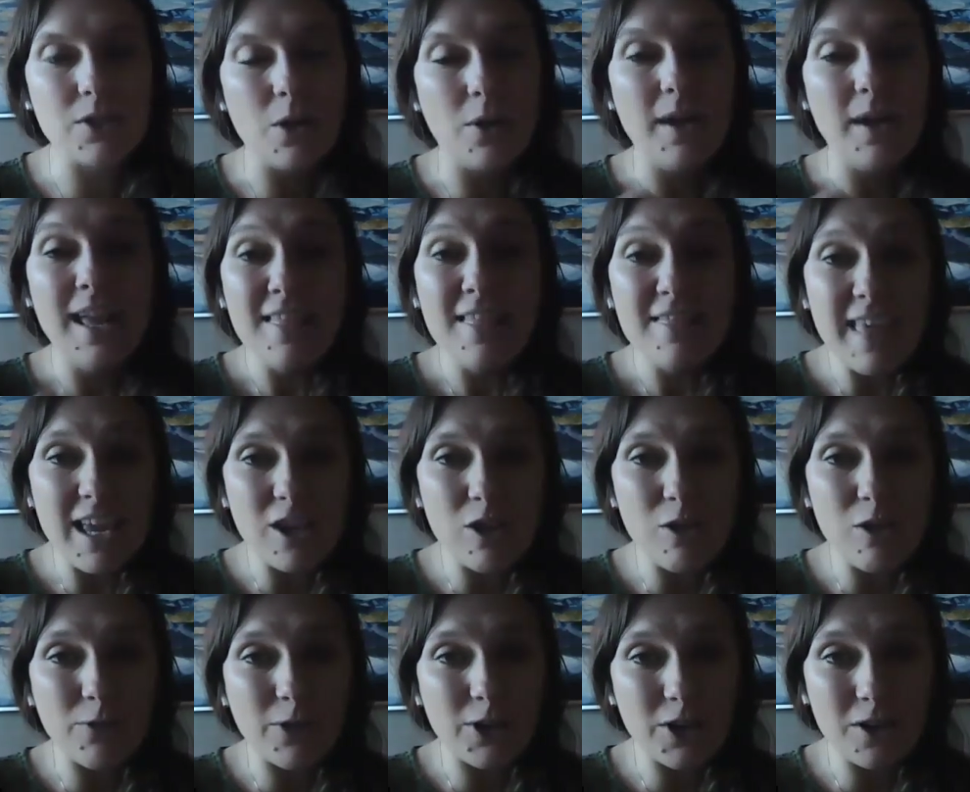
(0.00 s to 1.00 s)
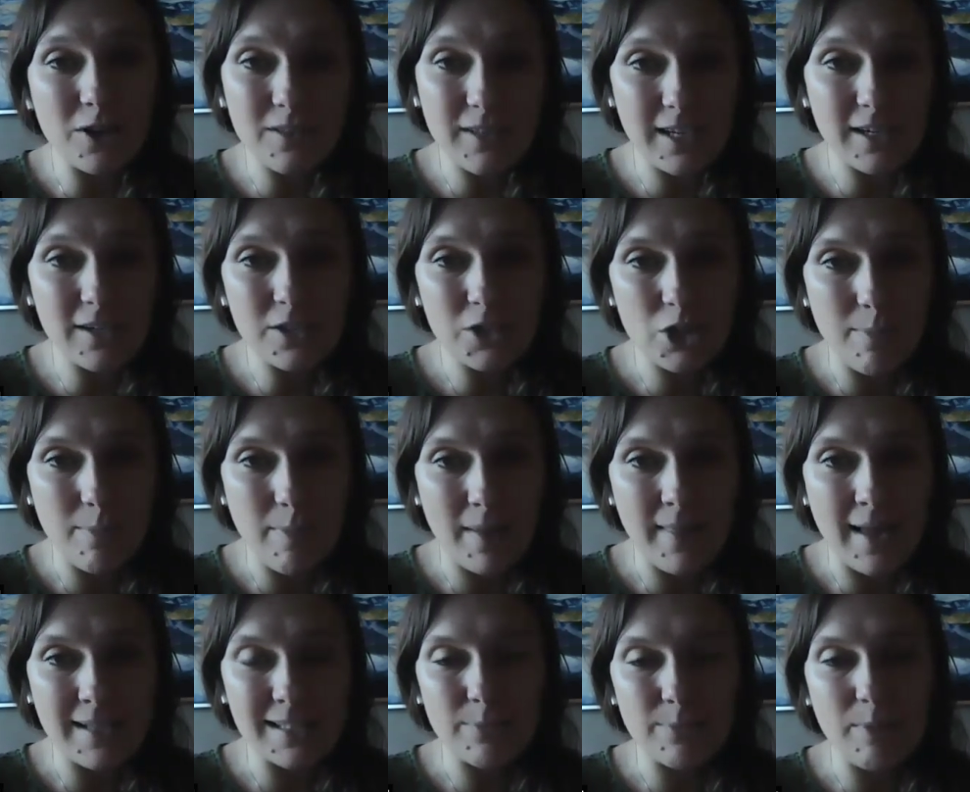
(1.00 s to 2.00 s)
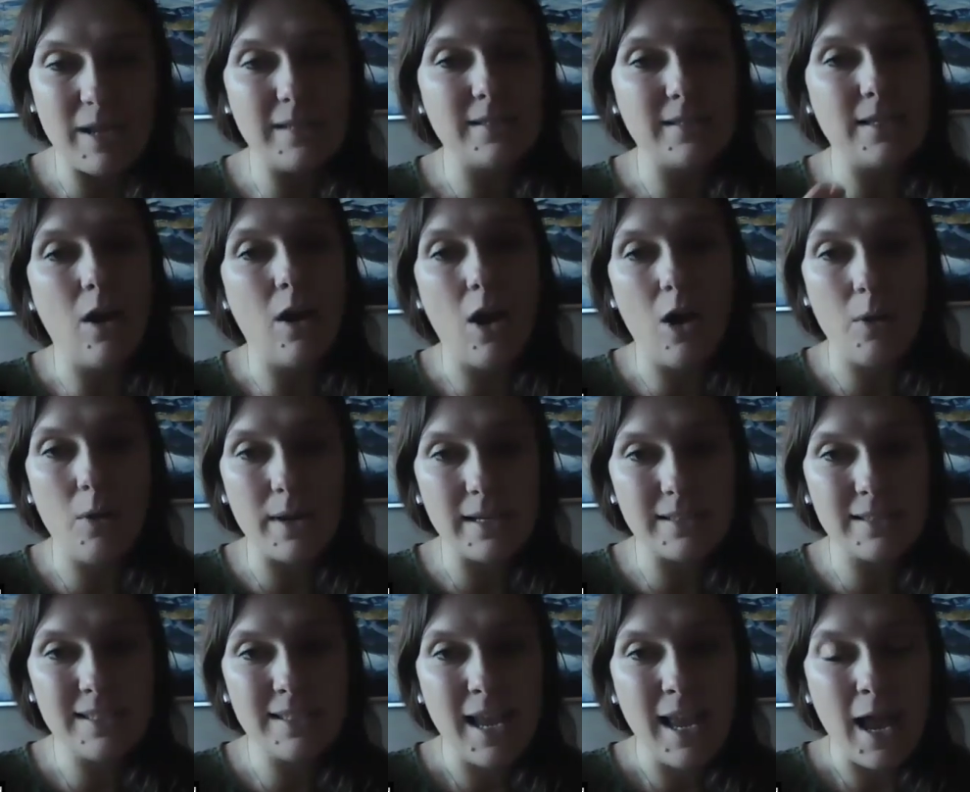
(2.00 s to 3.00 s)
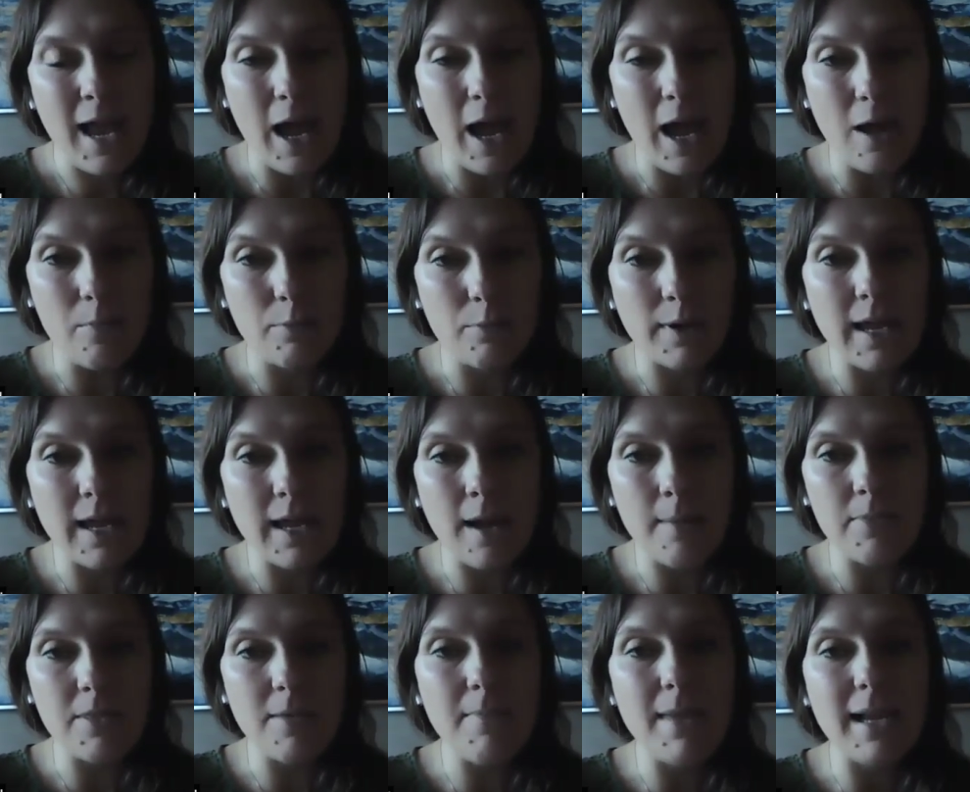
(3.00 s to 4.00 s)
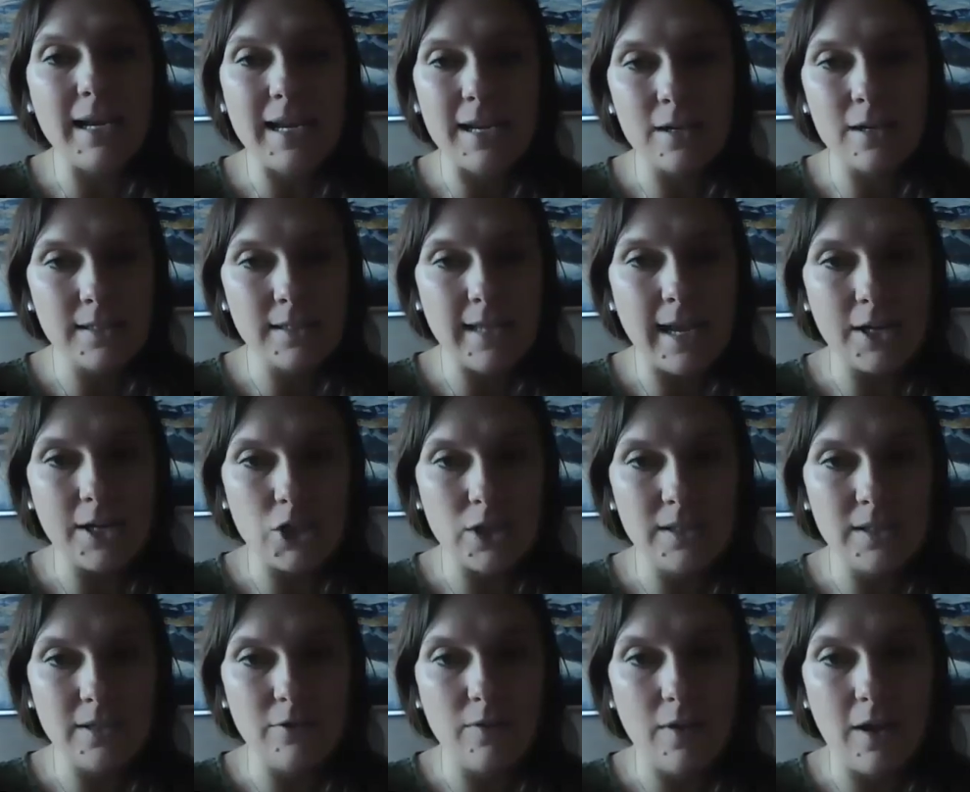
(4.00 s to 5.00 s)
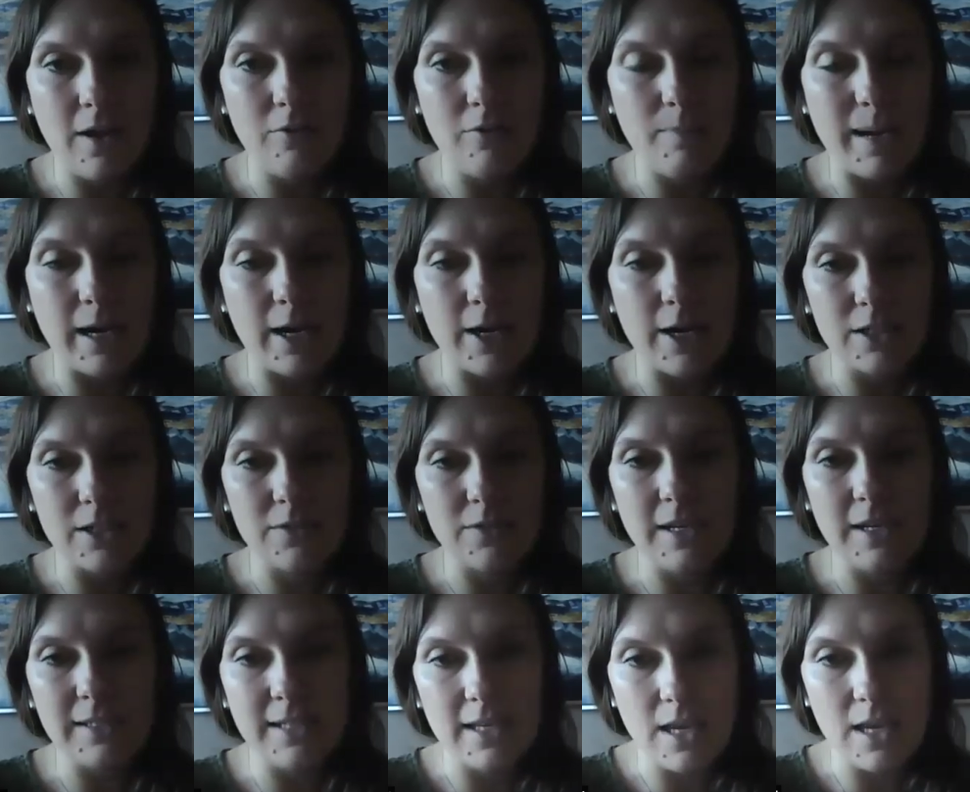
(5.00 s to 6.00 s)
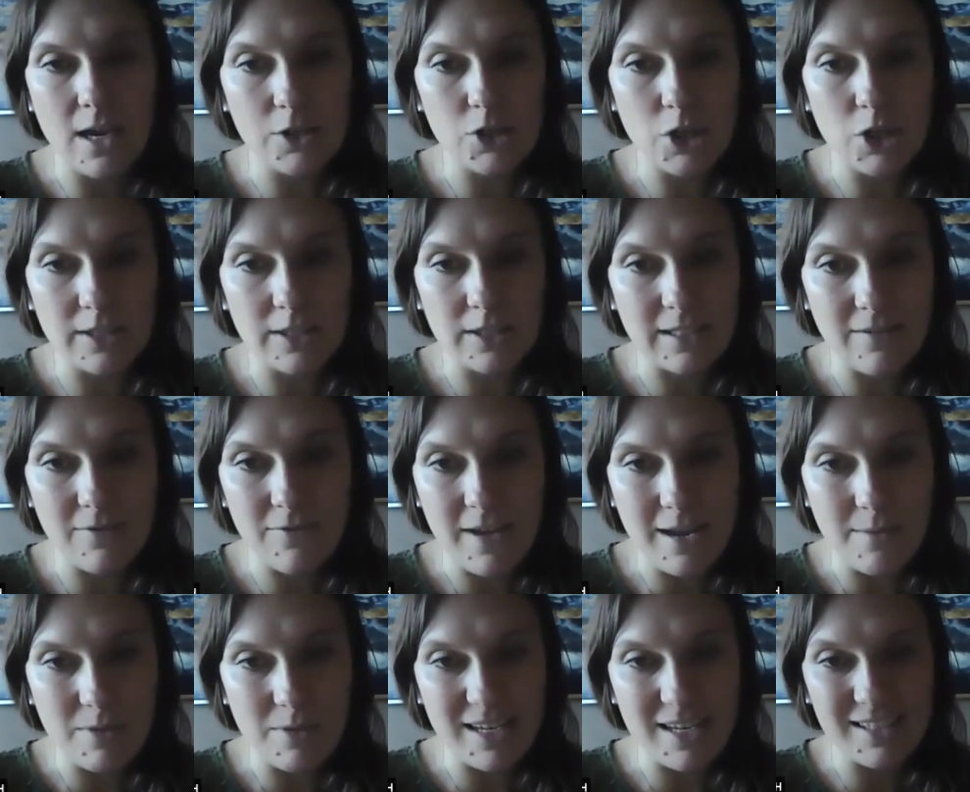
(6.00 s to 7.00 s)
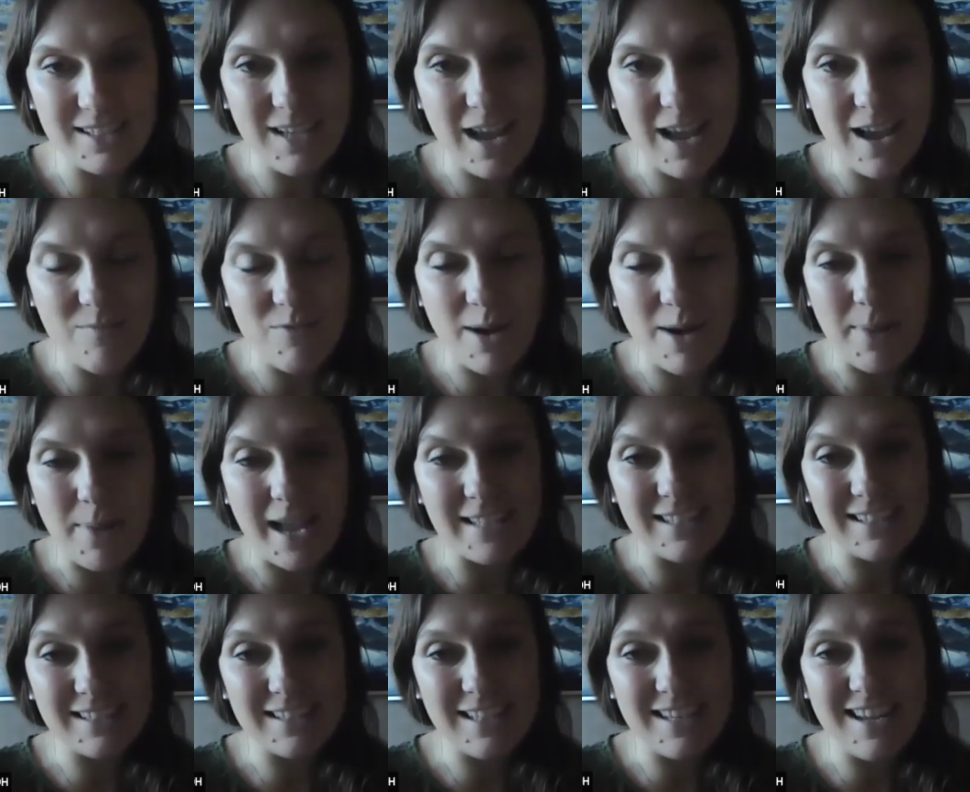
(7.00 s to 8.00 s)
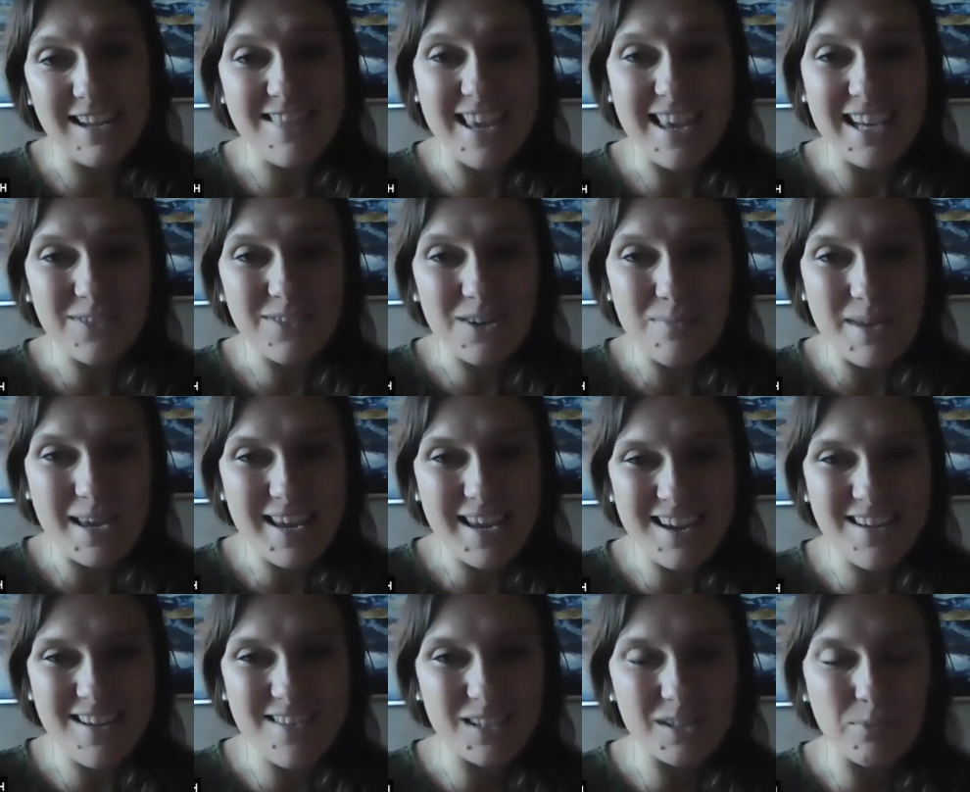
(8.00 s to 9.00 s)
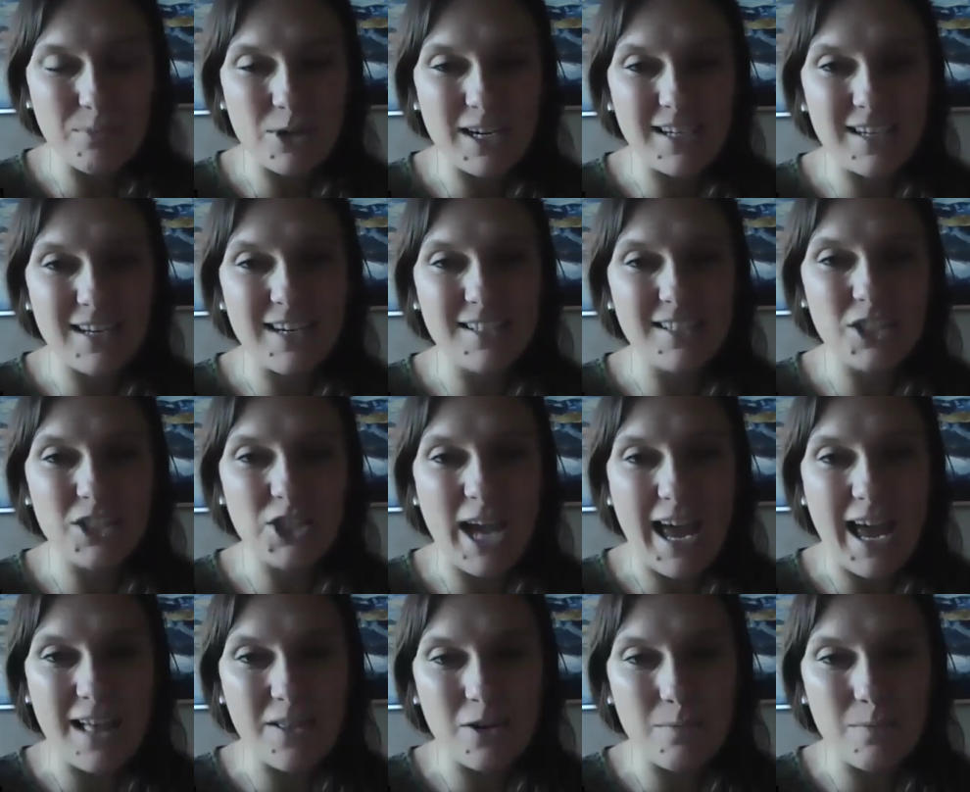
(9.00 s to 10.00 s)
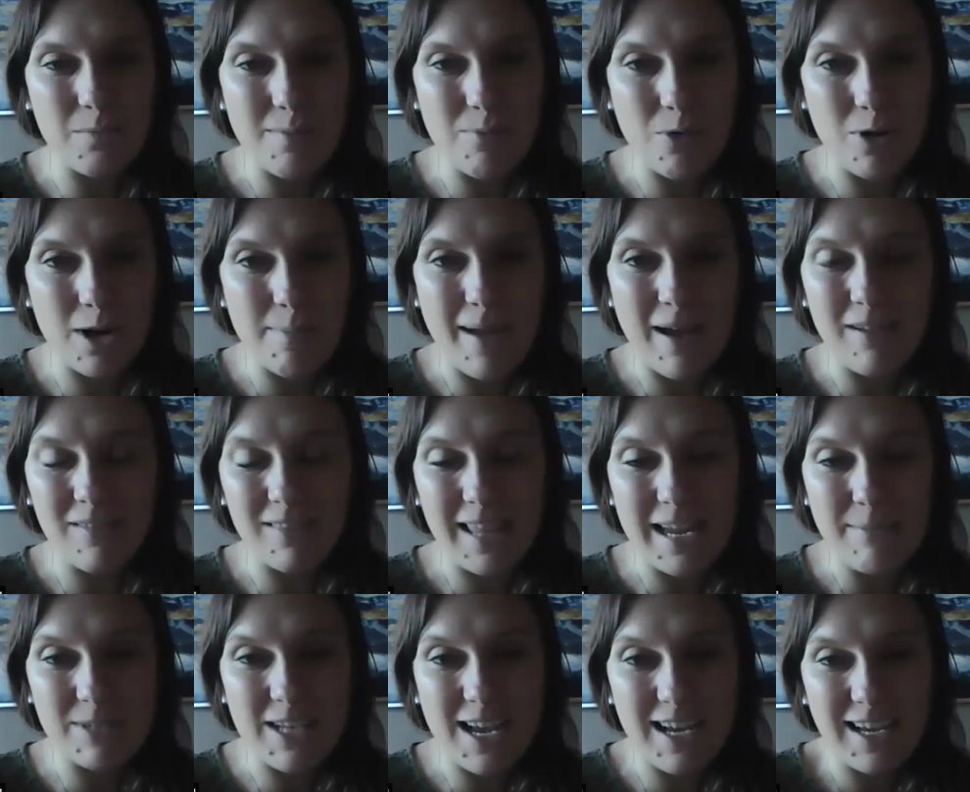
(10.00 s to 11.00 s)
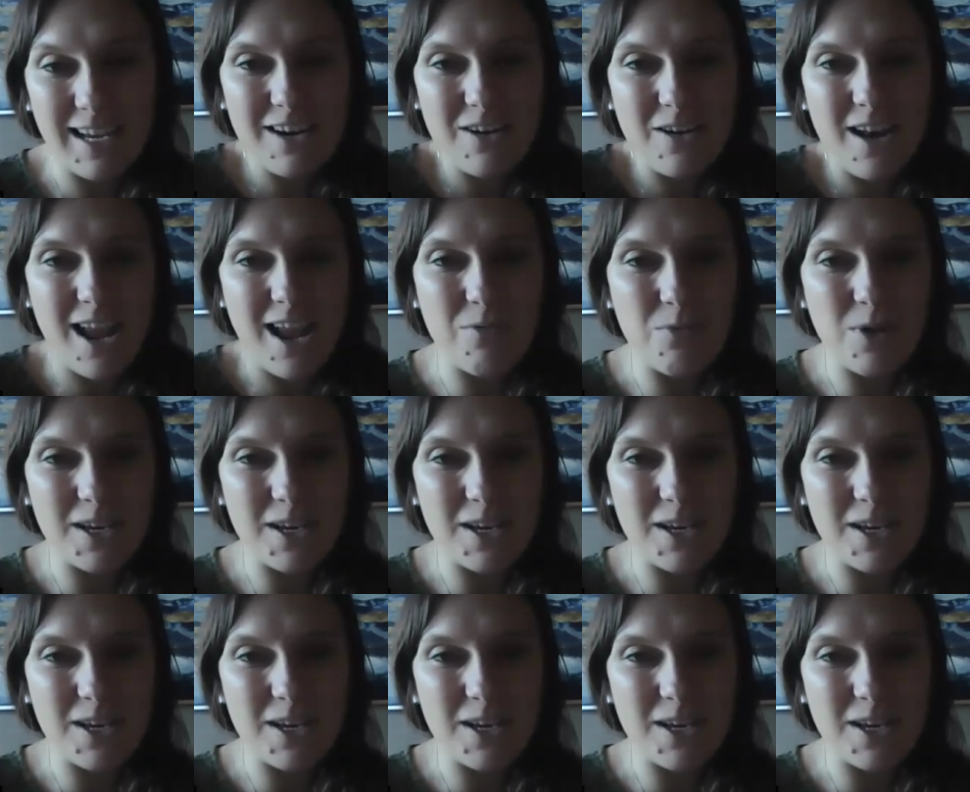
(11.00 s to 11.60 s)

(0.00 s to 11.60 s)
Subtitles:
So thank you for your leadership on that space and always bringing up the many intersections of barriers facing young children and families, Rep. Isaacsohn. And thanks for being here this morning to chat a little bit more about lame duck and